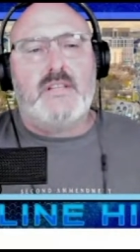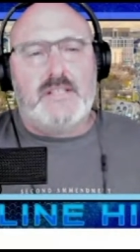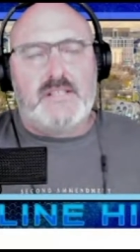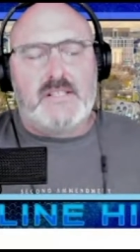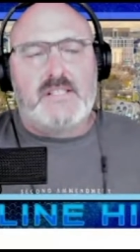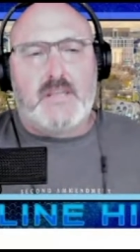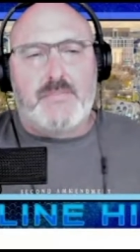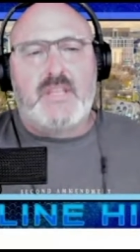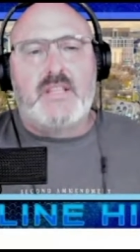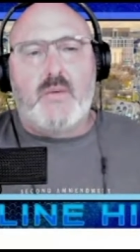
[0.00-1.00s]

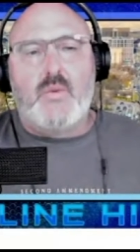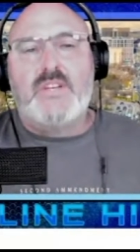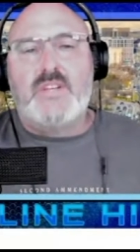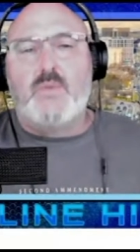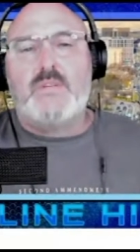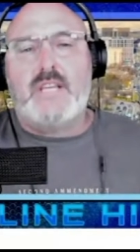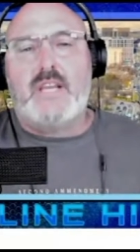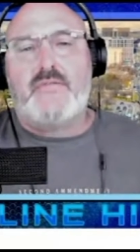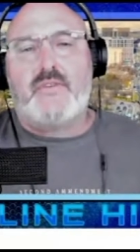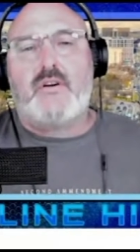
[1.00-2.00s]
something that we don't
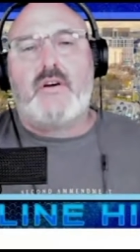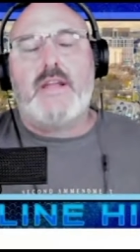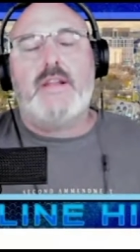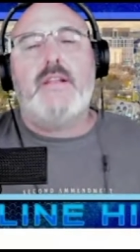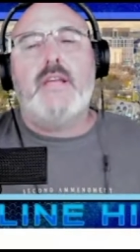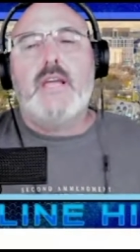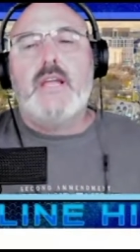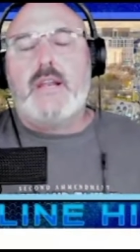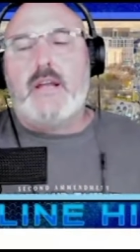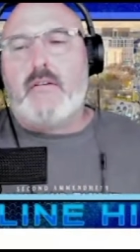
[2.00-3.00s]
take for granted.
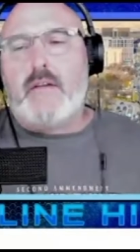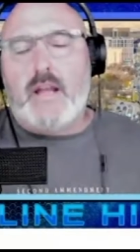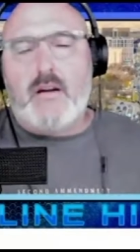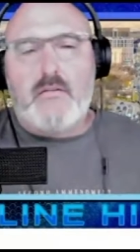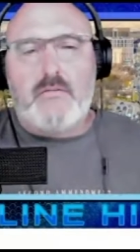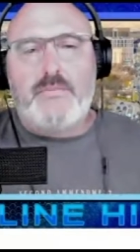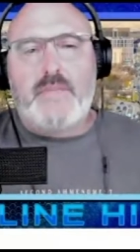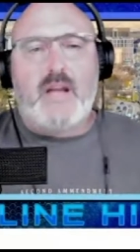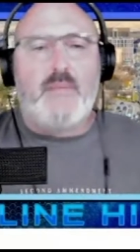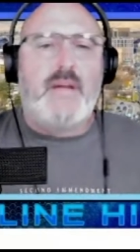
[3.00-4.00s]
Now,
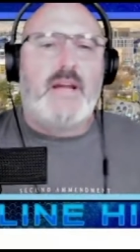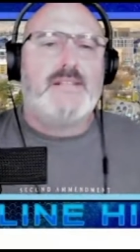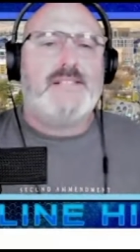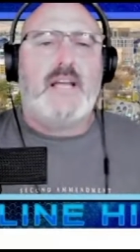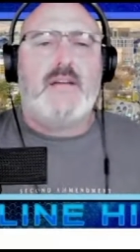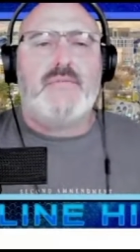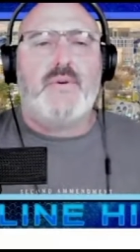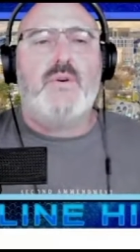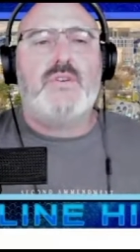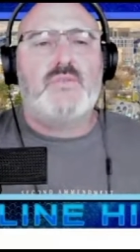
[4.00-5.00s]
how bad is that,
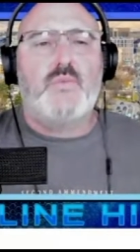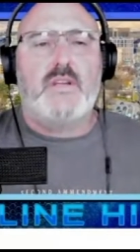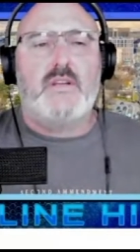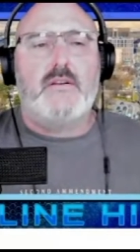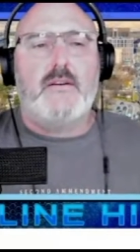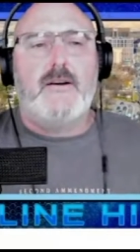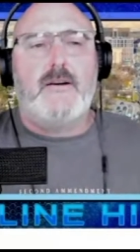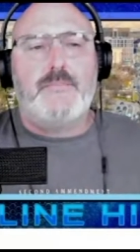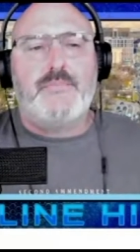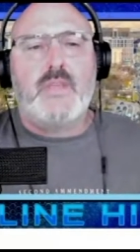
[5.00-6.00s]
folks?
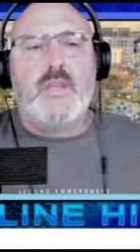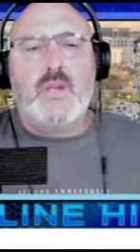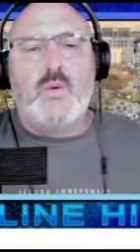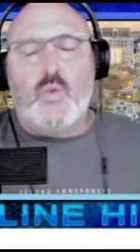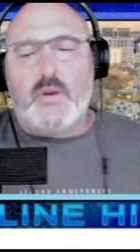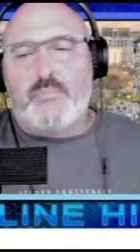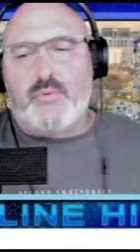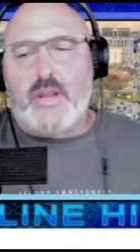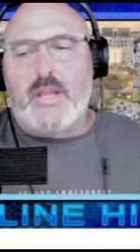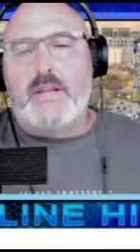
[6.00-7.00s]
When
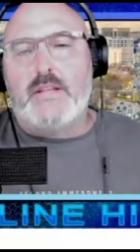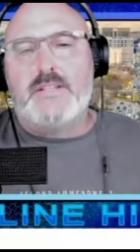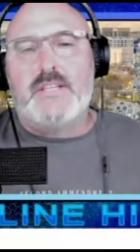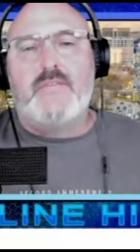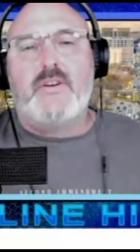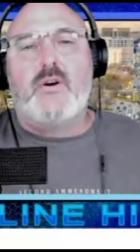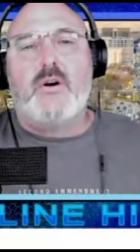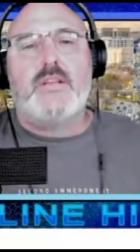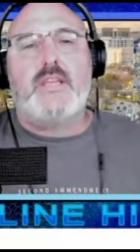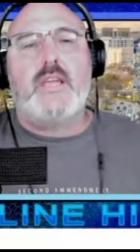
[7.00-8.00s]
bread is even
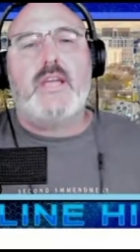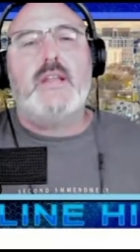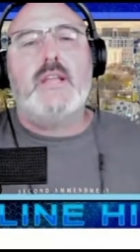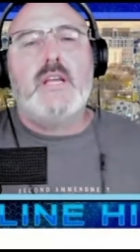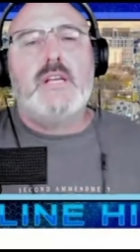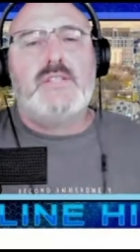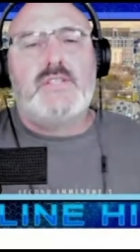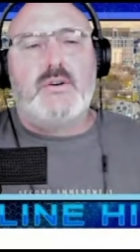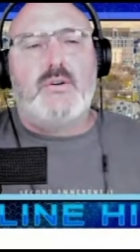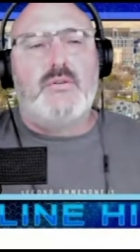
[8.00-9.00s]
hard to get.
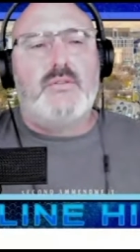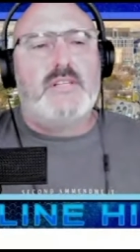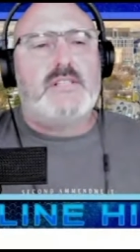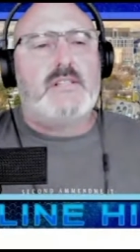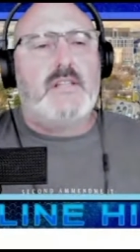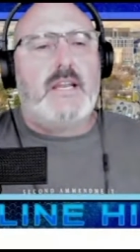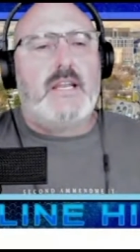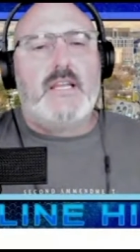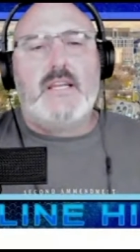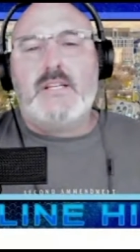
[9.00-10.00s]
So this
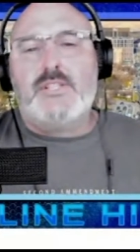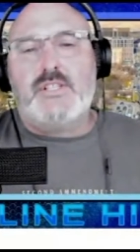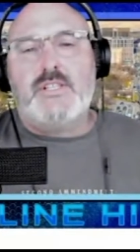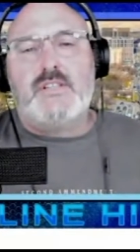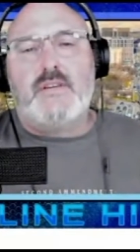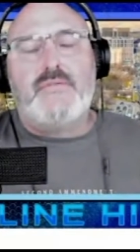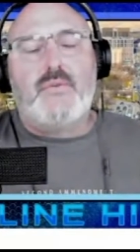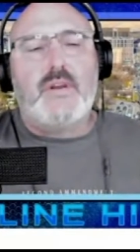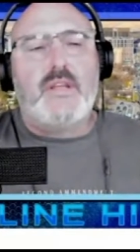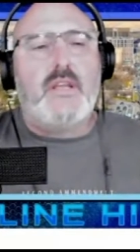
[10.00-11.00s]
lady, she is a
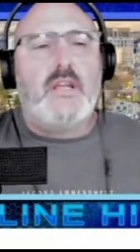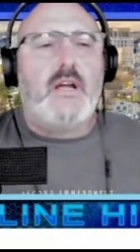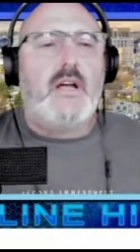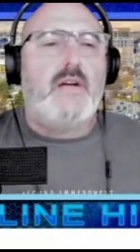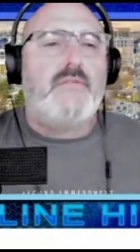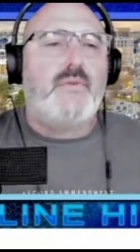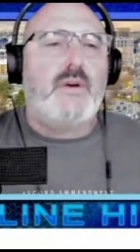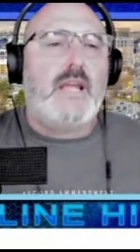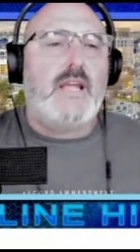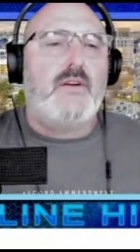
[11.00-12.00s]

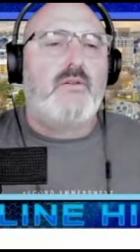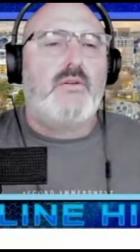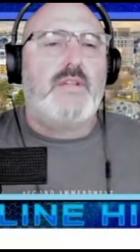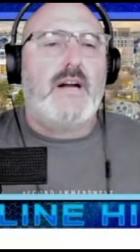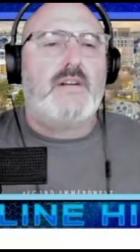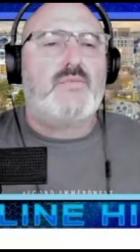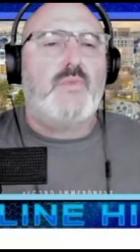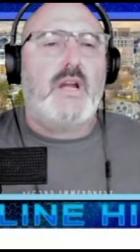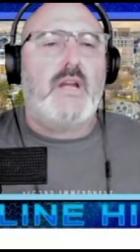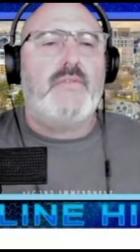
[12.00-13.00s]
48-year-old
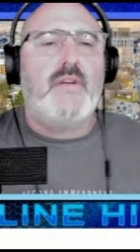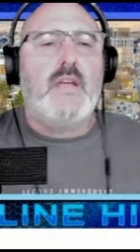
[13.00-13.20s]
housewife,